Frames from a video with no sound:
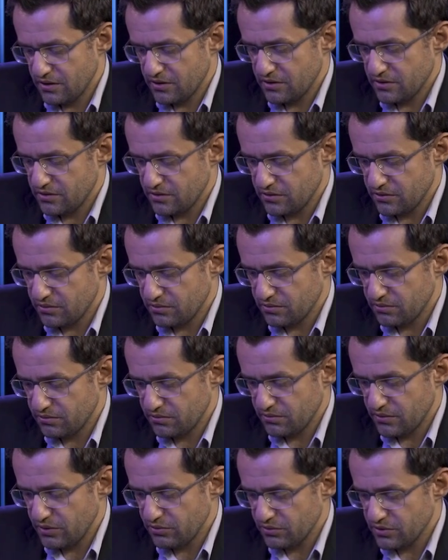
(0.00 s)
So
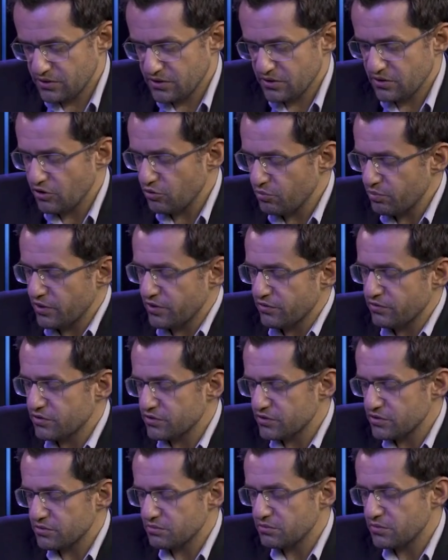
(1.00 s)
he was still hoping for
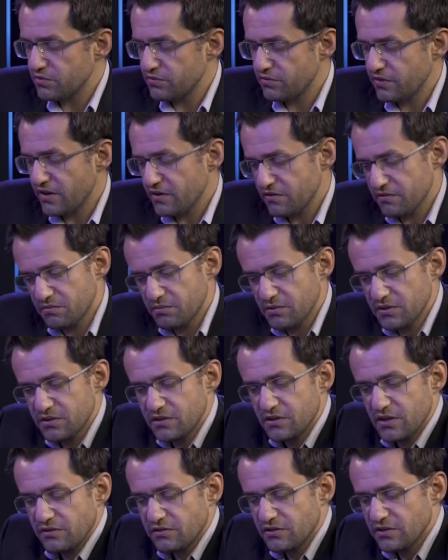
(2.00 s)
some b5, but
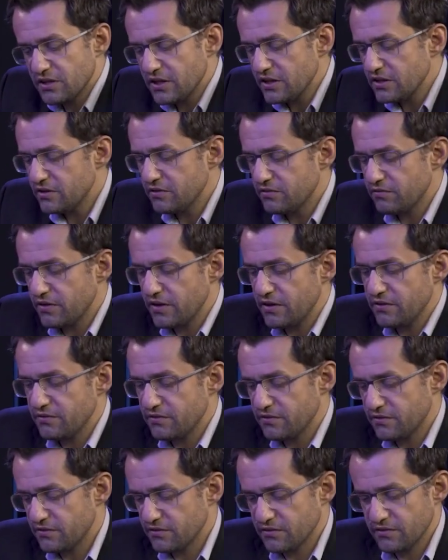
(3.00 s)
after knight
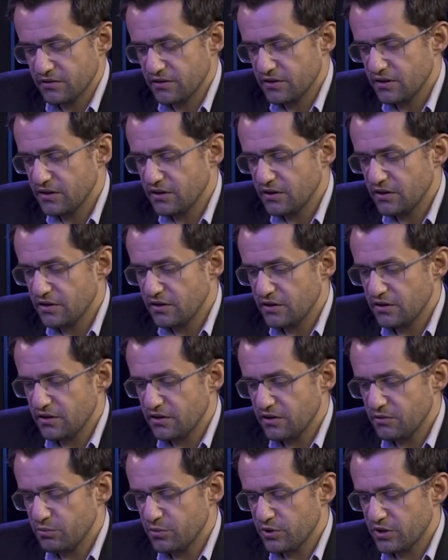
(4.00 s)
d5,
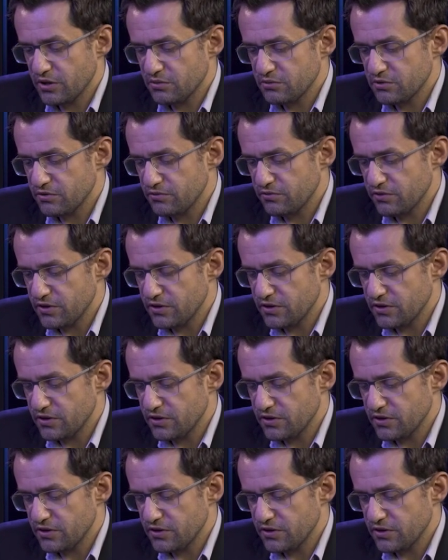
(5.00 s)
it becomes a very